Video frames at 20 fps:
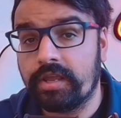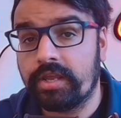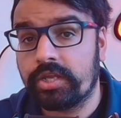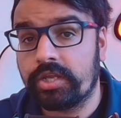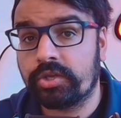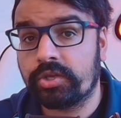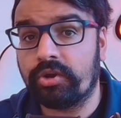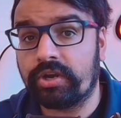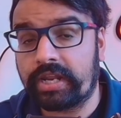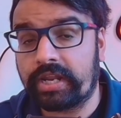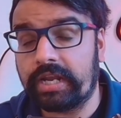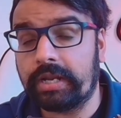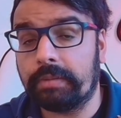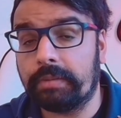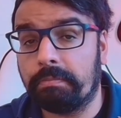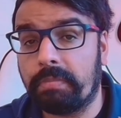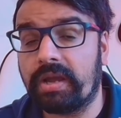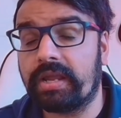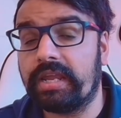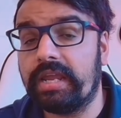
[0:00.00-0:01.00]
You got to get a
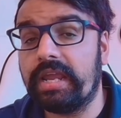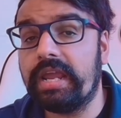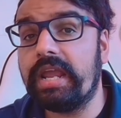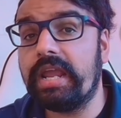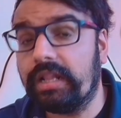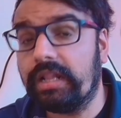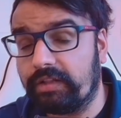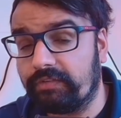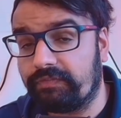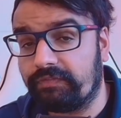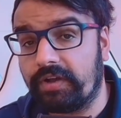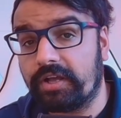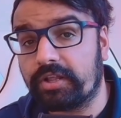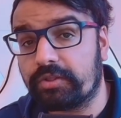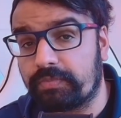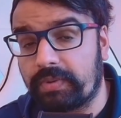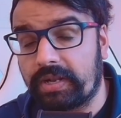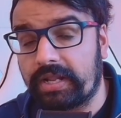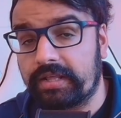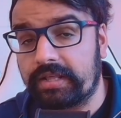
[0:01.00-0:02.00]
bucket in the first
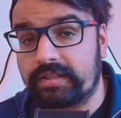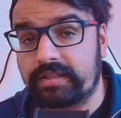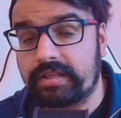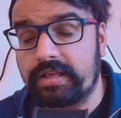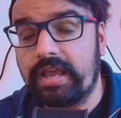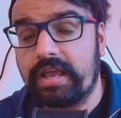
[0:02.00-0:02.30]
place,